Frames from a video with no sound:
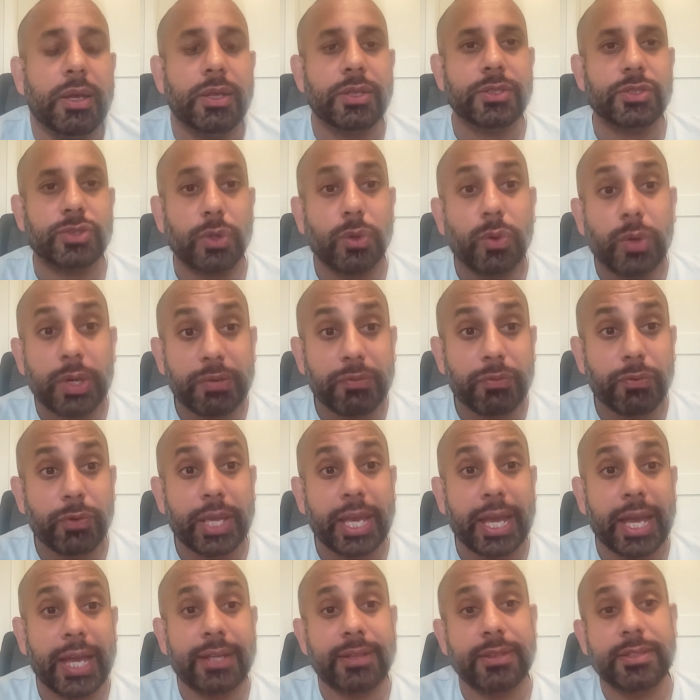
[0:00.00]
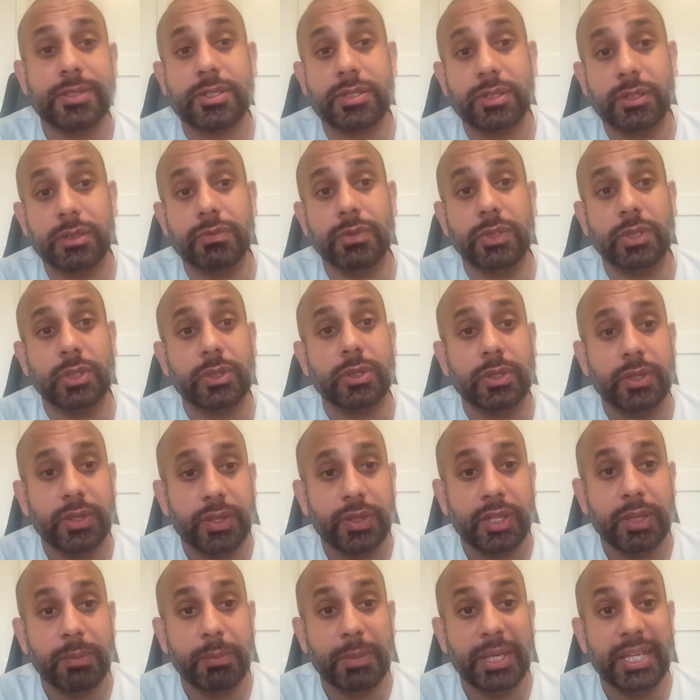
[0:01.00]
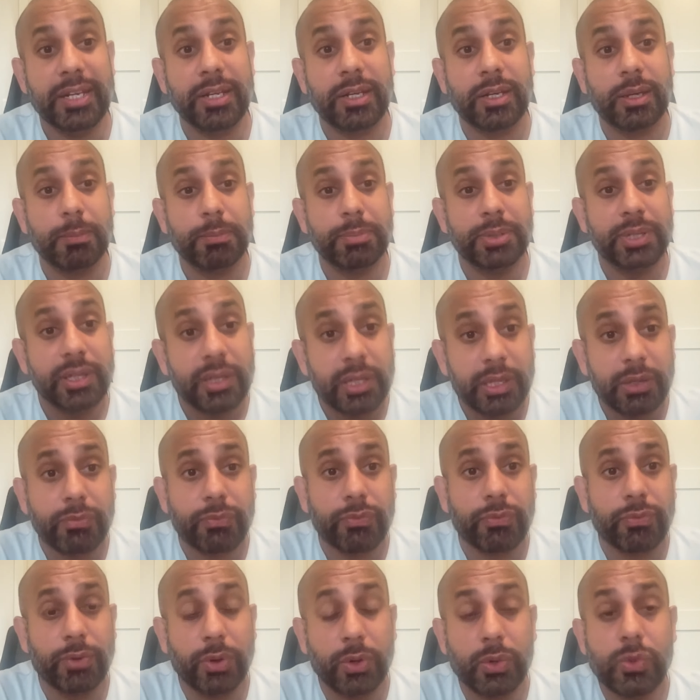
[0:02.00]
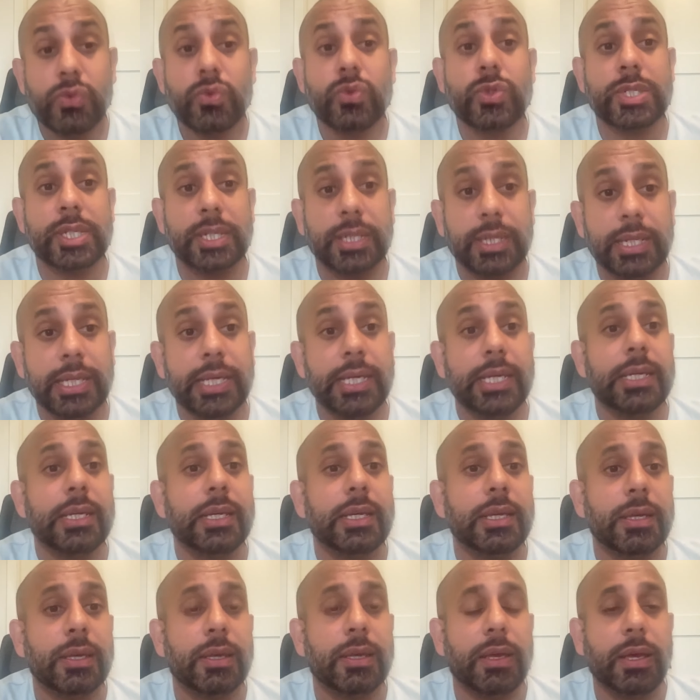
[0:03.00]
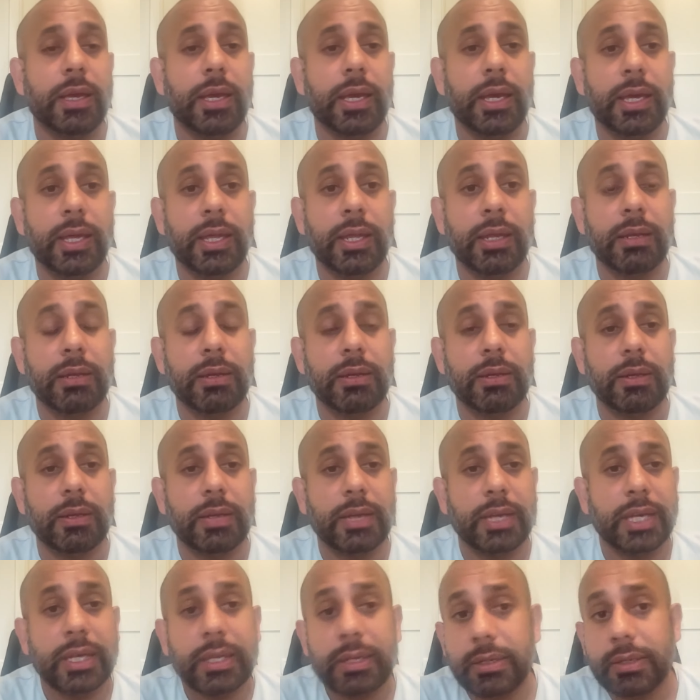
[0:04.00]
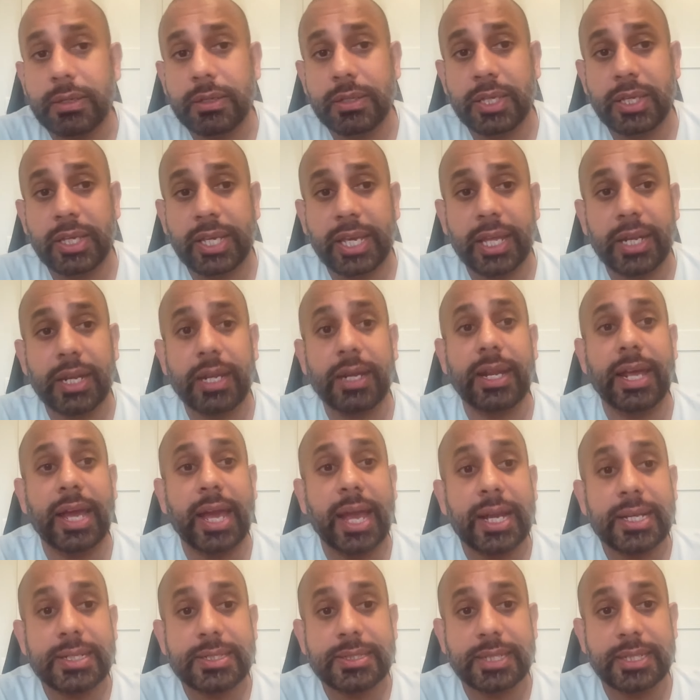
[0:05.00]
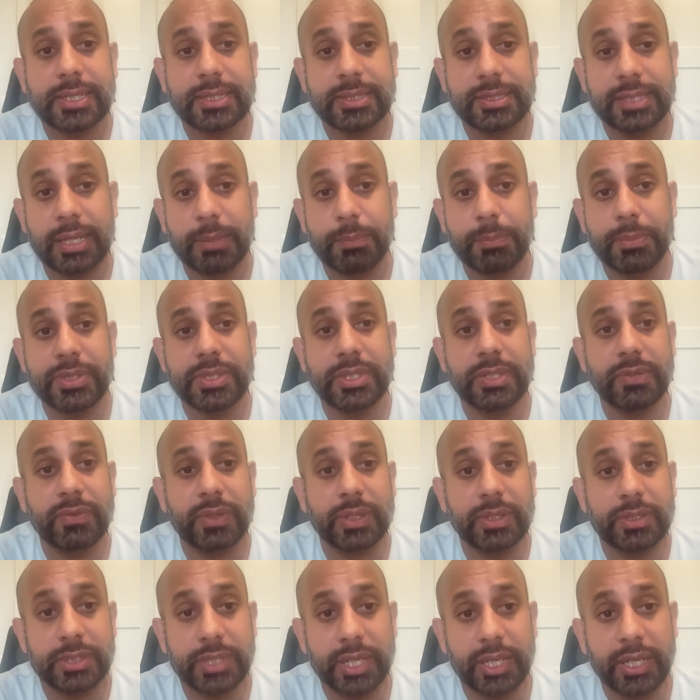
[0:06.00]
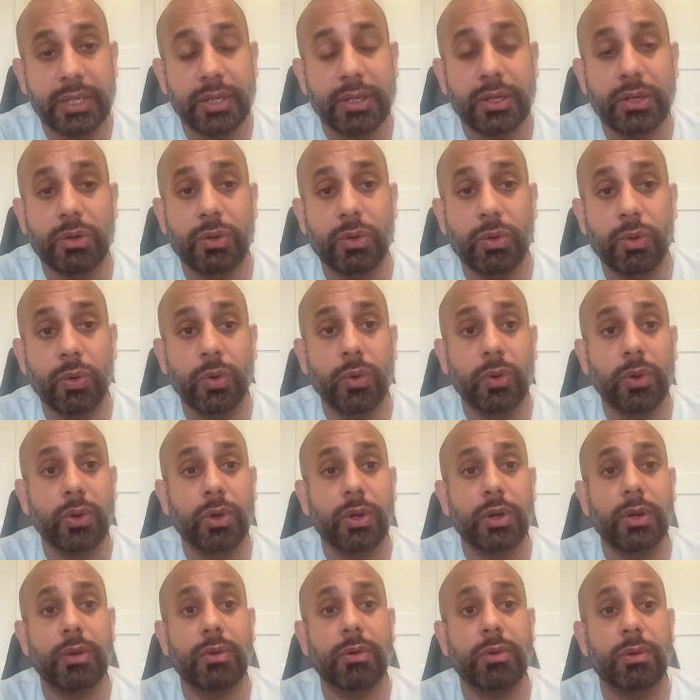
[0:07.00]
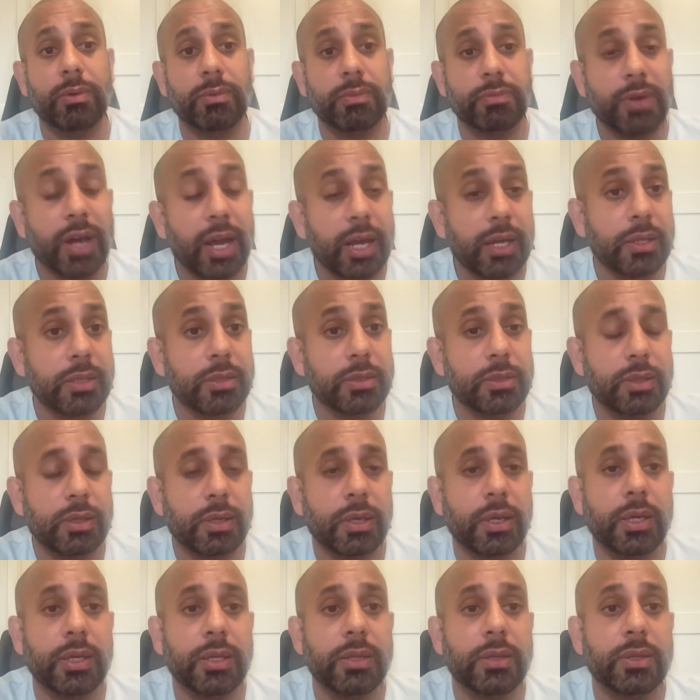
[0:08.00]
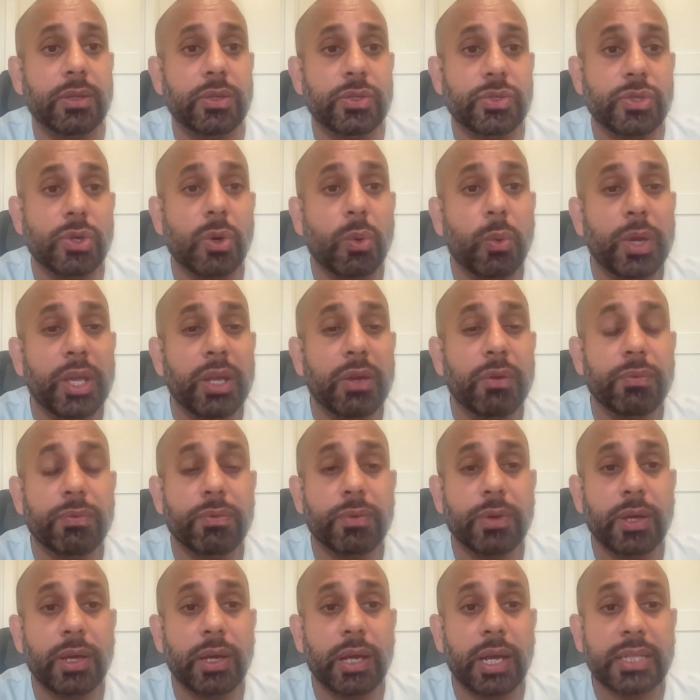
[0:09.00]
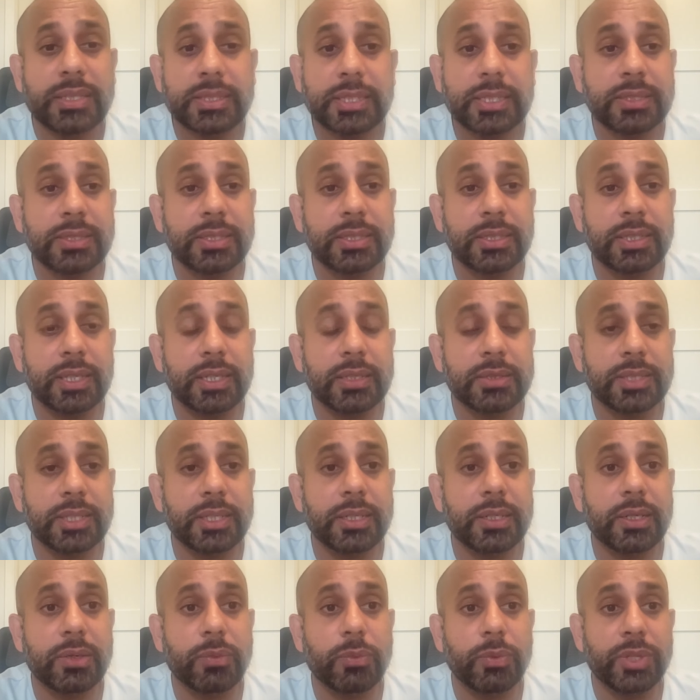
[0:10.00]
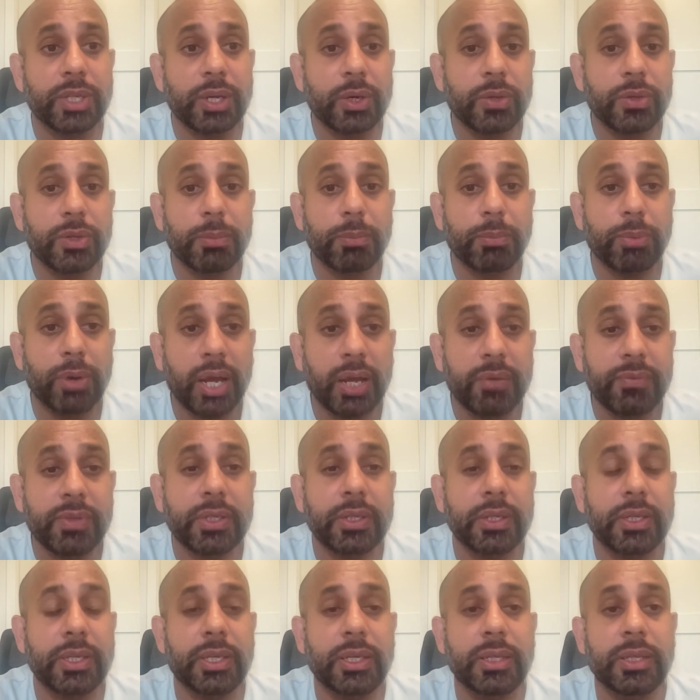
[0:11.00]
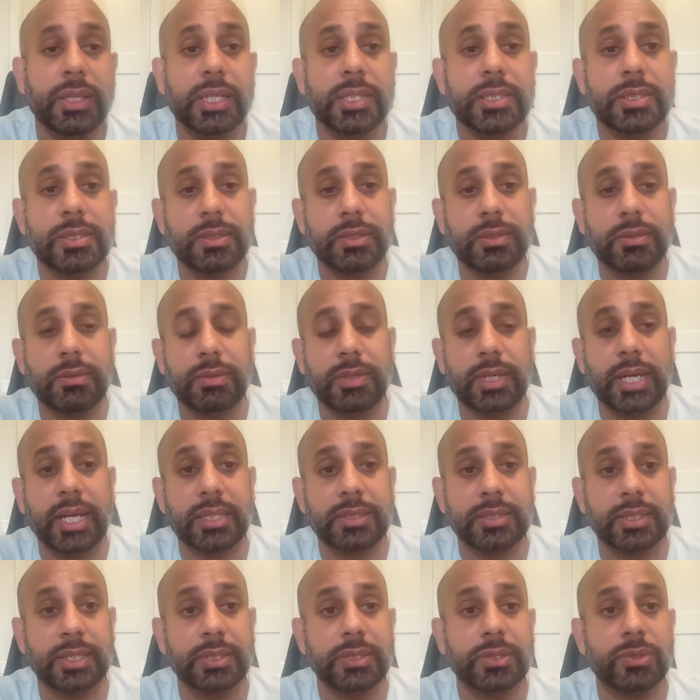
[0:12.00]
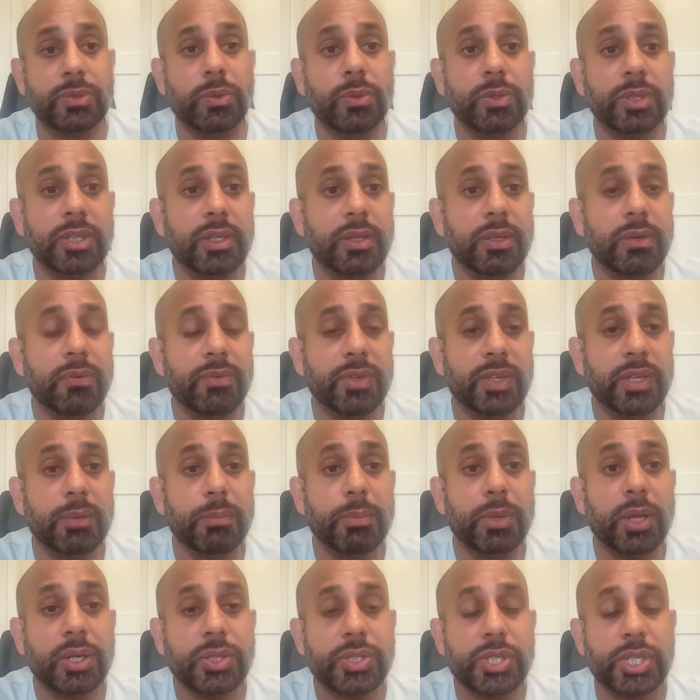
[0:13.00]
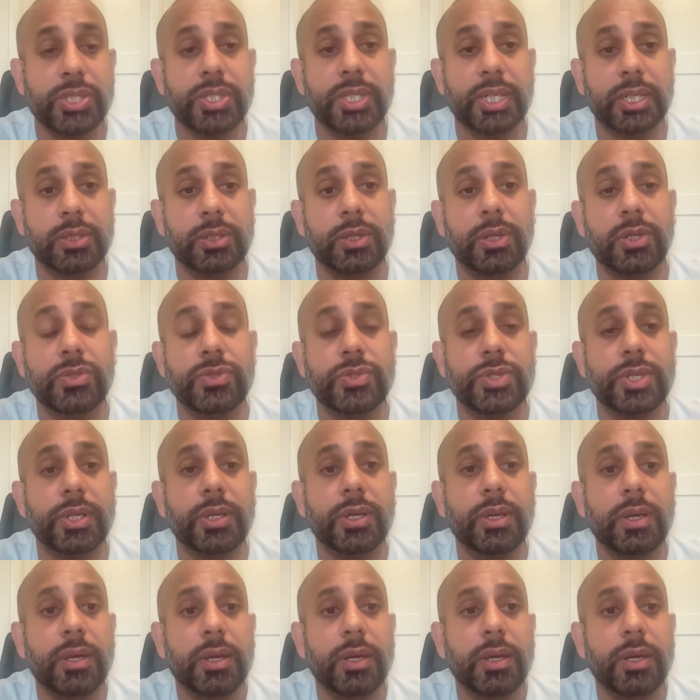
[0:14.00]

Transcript: So if we hack the server, then they meet a completely frozen lake, and then they cannot access that specific data or file. And there's no way of accessing that data without the private key that's accessed only via blockchain technology.